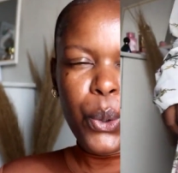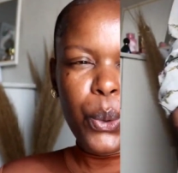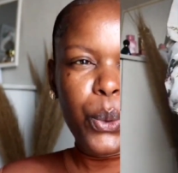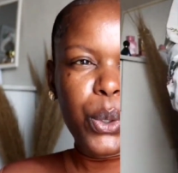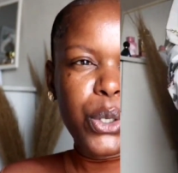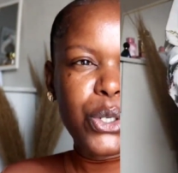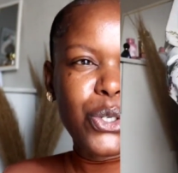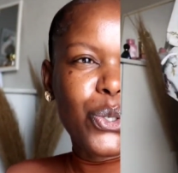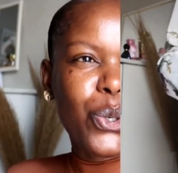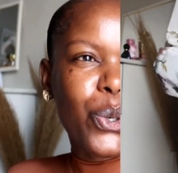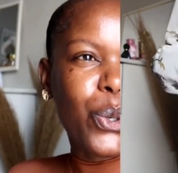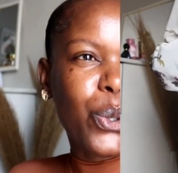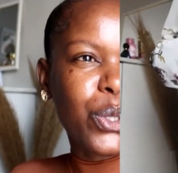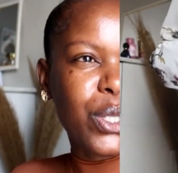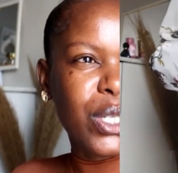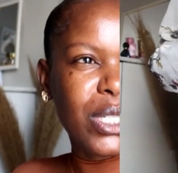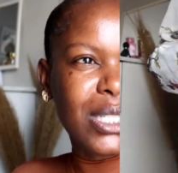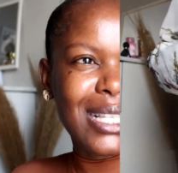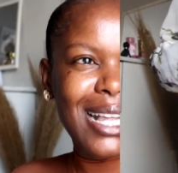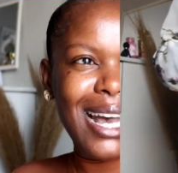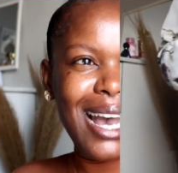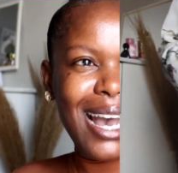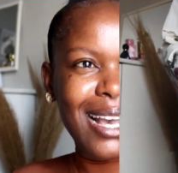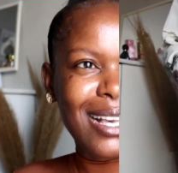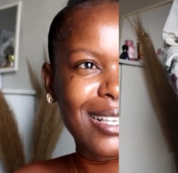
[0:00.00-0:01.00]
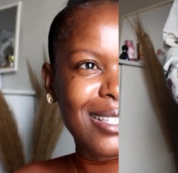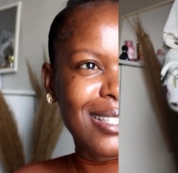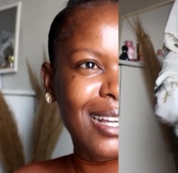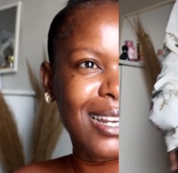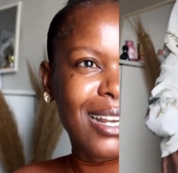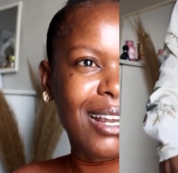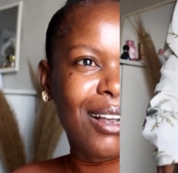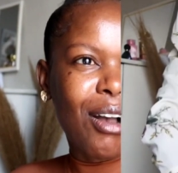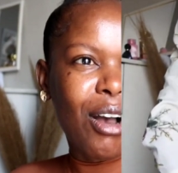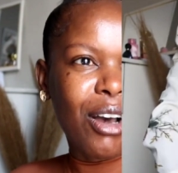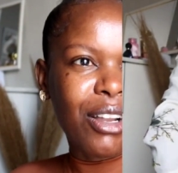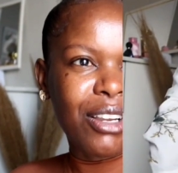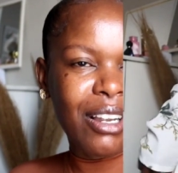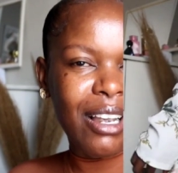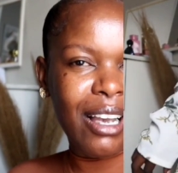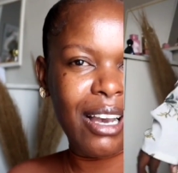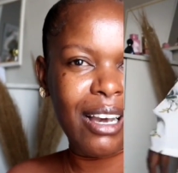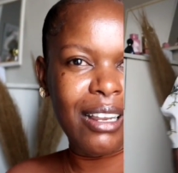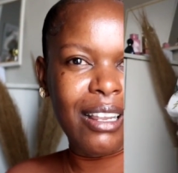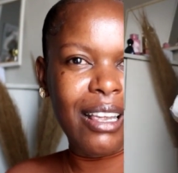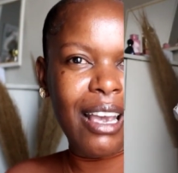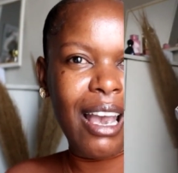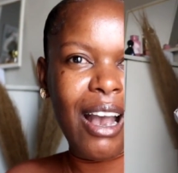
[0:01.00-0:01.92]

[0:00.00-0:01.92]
what you call this, like, is that a cardigan?